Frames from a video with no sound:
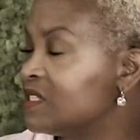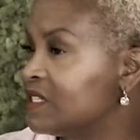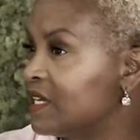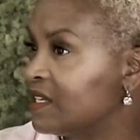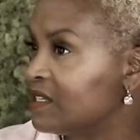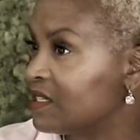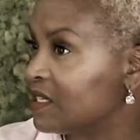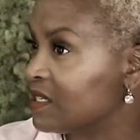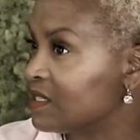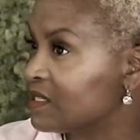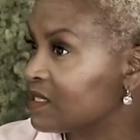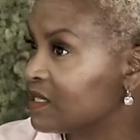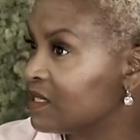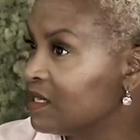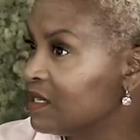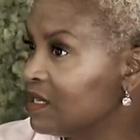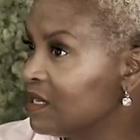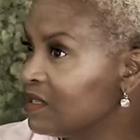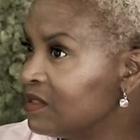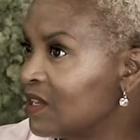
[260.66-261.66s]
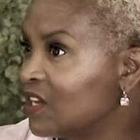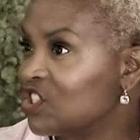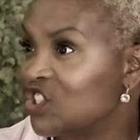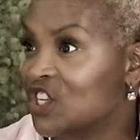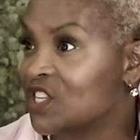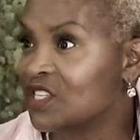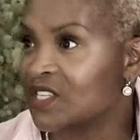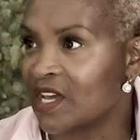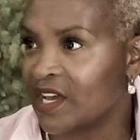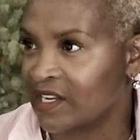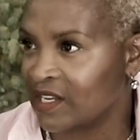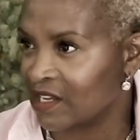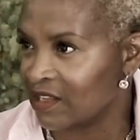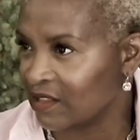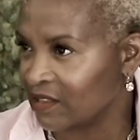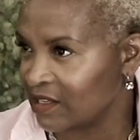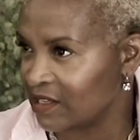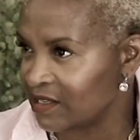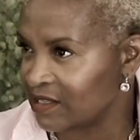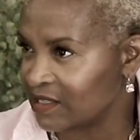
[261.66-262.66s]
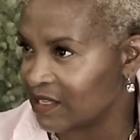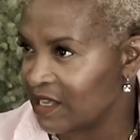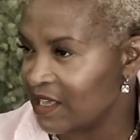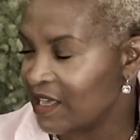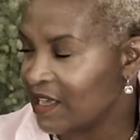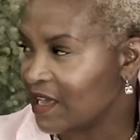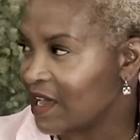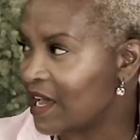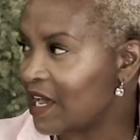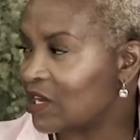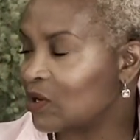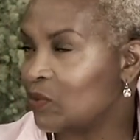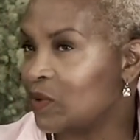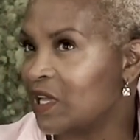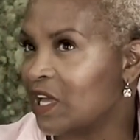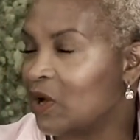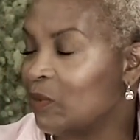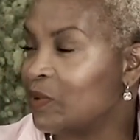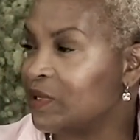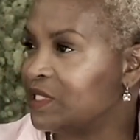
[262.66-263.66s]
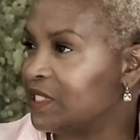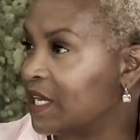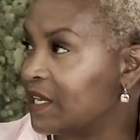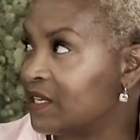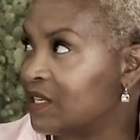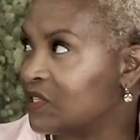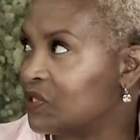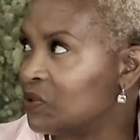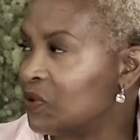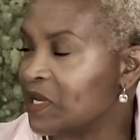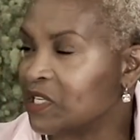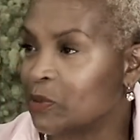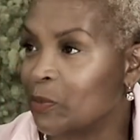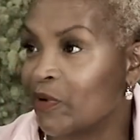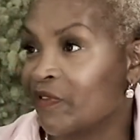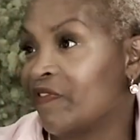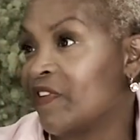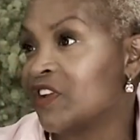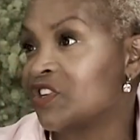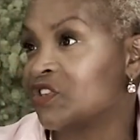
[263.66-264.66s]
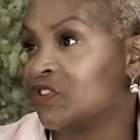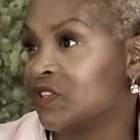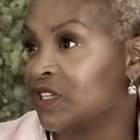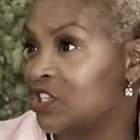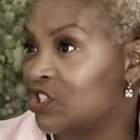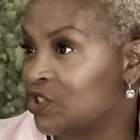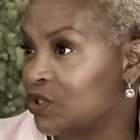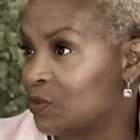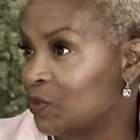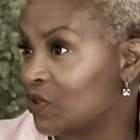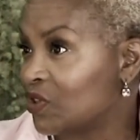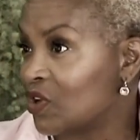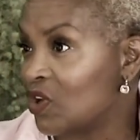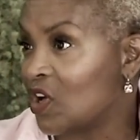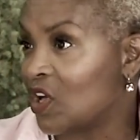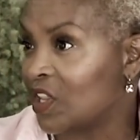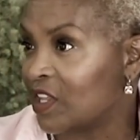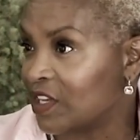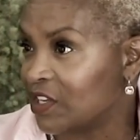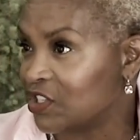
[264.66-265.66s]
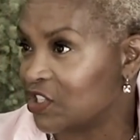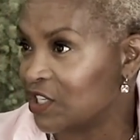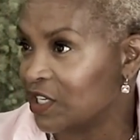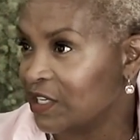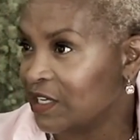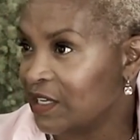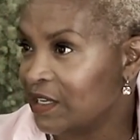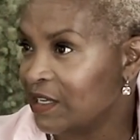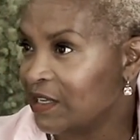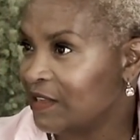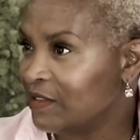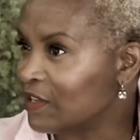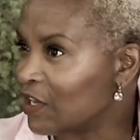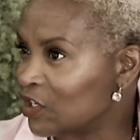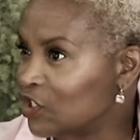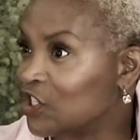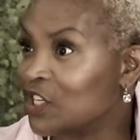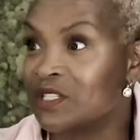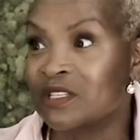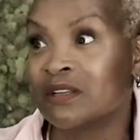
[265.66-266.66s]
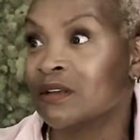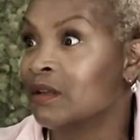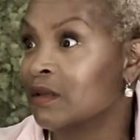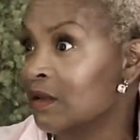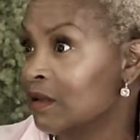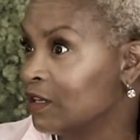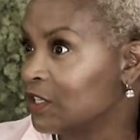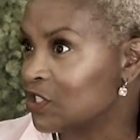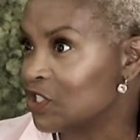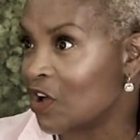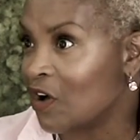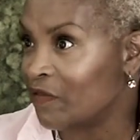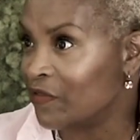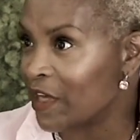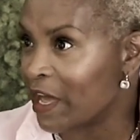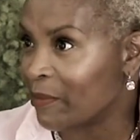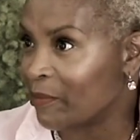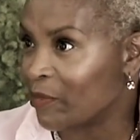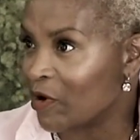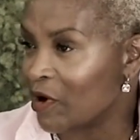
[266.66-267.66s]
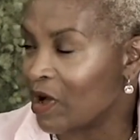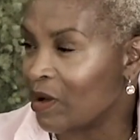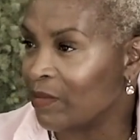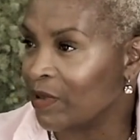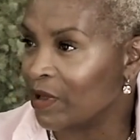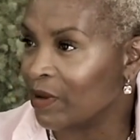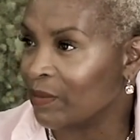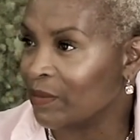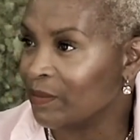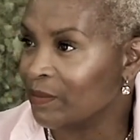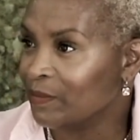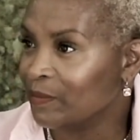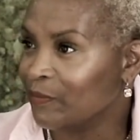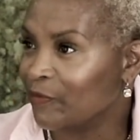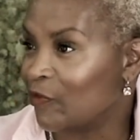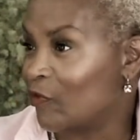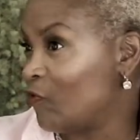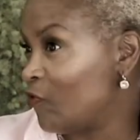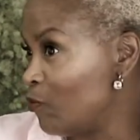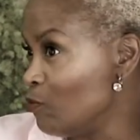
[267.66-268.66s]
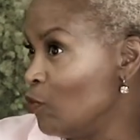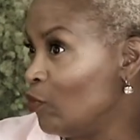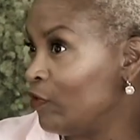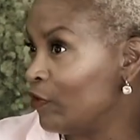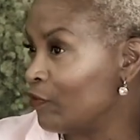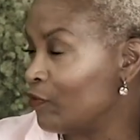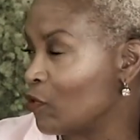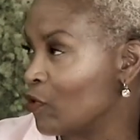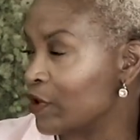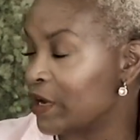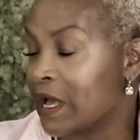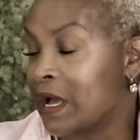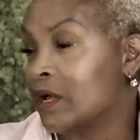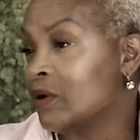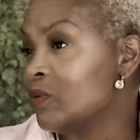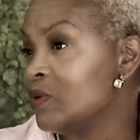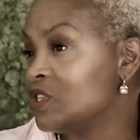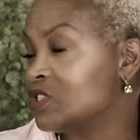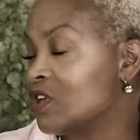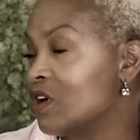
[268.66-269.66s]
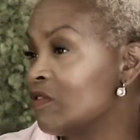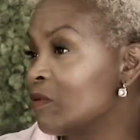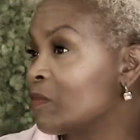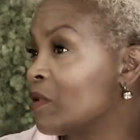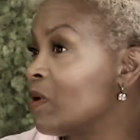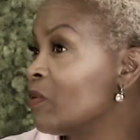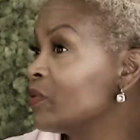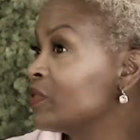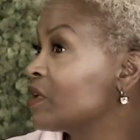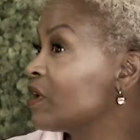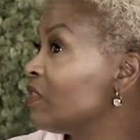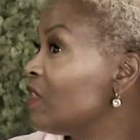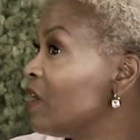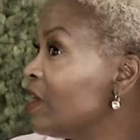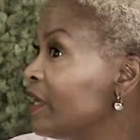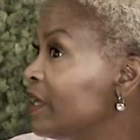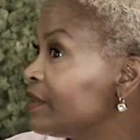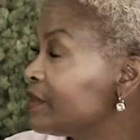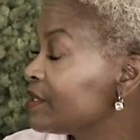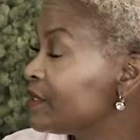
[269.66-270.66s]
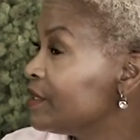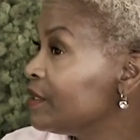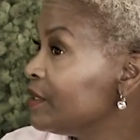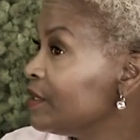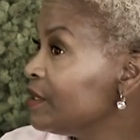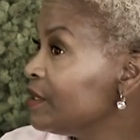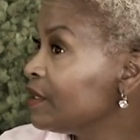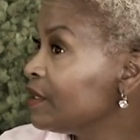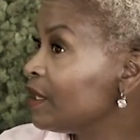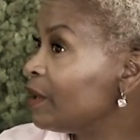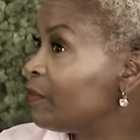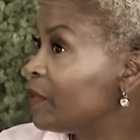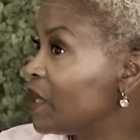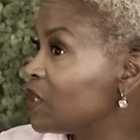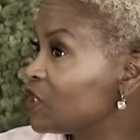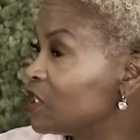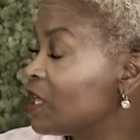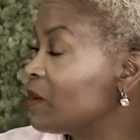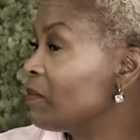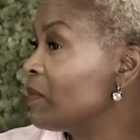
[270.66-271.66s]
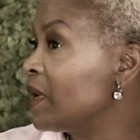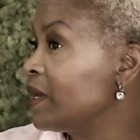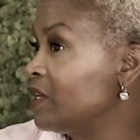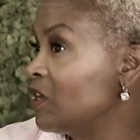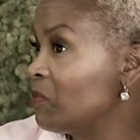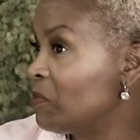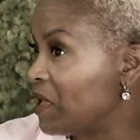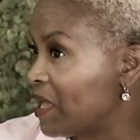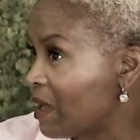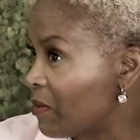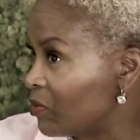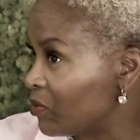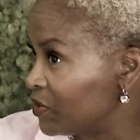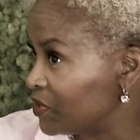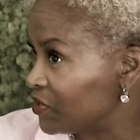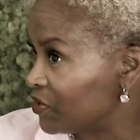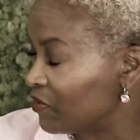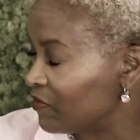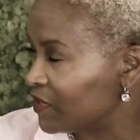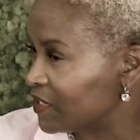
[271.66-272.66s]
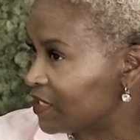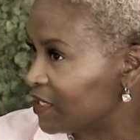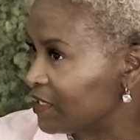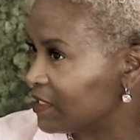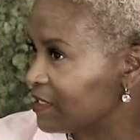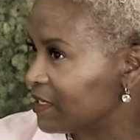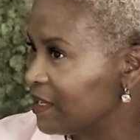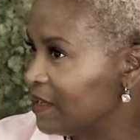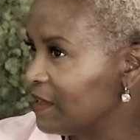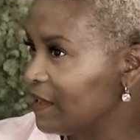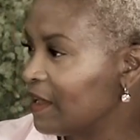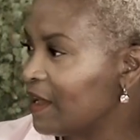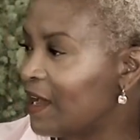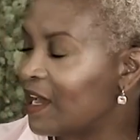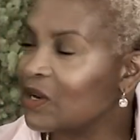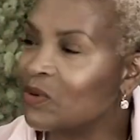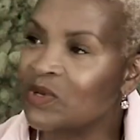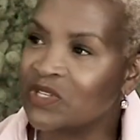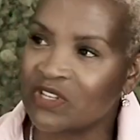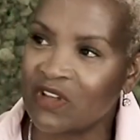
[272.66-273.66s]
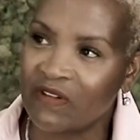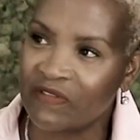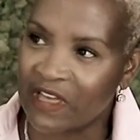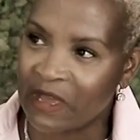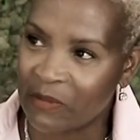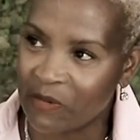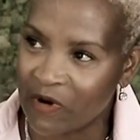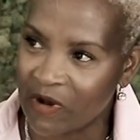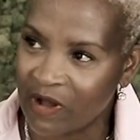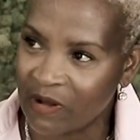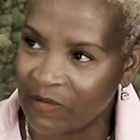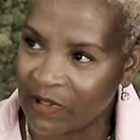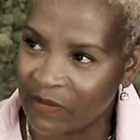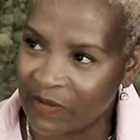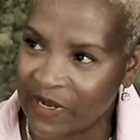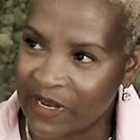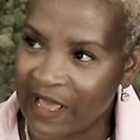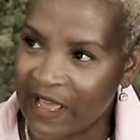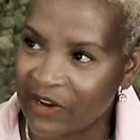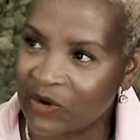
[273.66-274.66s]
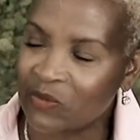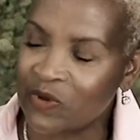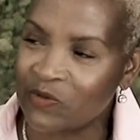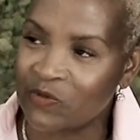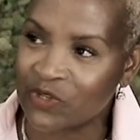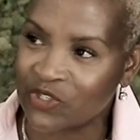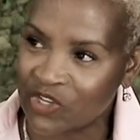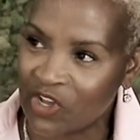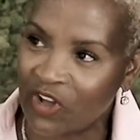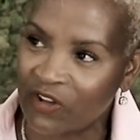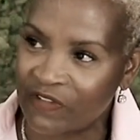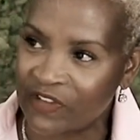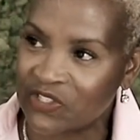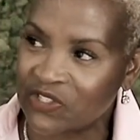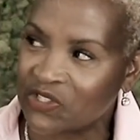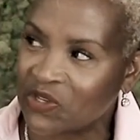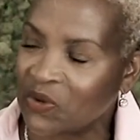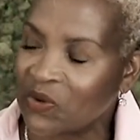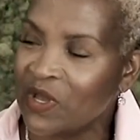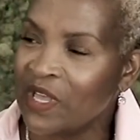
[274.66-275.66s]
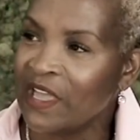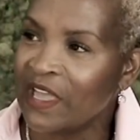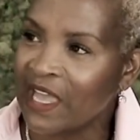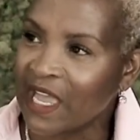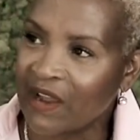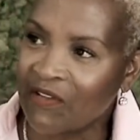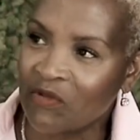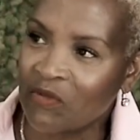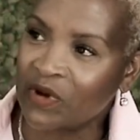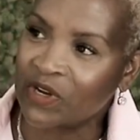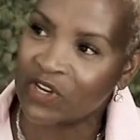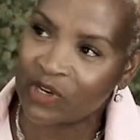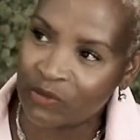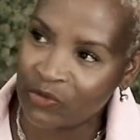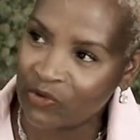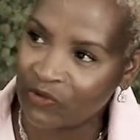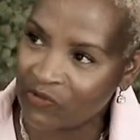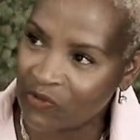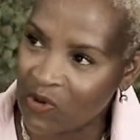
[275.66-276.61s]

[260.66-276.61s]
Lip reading: the dentist, not just signing a lease? How do we help a dentist who has a professional issue with the college, not just solve that problem moving forward? How do we solve a problem with a client, a patient that might not be happy with services? How do we solve that problem, and how do we resolve it so everyone can move